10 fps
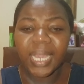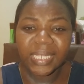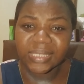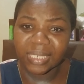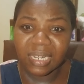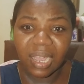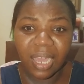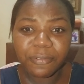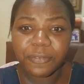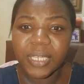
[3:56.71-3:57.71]
I said,
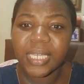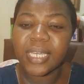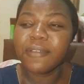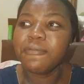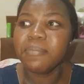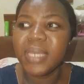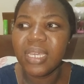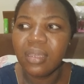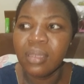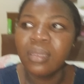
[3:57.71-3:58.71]
God, forgive
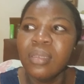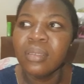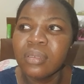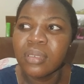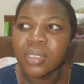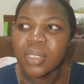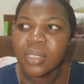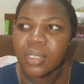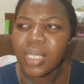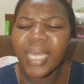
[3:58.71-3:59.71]
me.
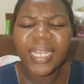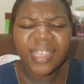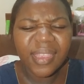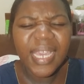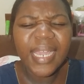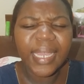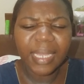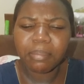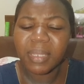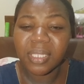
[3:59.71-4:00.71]
And I think I
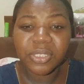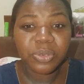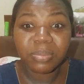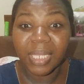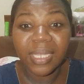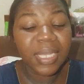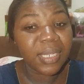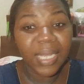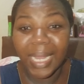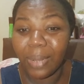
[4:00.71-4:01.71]
admitted to it, it
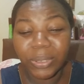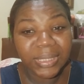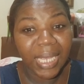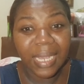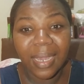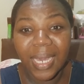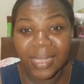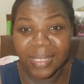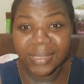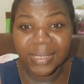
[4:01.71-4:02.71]
and I was like,
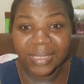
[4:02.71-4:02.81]
God, this